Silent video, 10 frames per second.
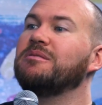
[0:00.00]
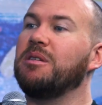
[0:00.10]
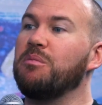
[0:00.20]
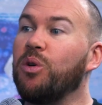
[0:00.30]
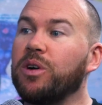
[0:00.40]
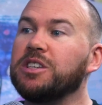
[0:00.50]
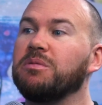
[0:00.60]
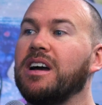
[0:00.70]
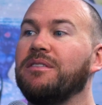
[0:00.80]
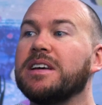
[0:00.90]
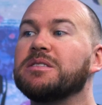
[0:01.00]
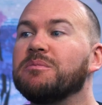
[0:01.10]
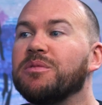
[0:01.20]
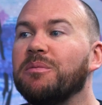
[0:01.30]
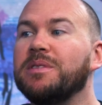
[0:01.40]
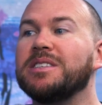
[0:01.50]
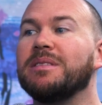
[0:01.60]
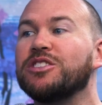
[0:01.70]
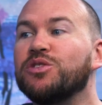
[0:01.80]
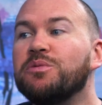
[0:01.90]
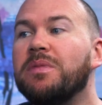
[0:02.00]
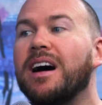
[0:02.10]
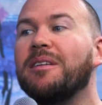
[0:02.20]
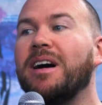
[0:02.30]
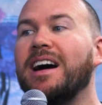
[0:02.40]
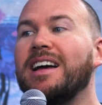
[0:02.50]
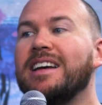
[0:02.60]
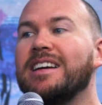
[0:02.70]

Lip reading: my mortgage, my investment properties, my super, my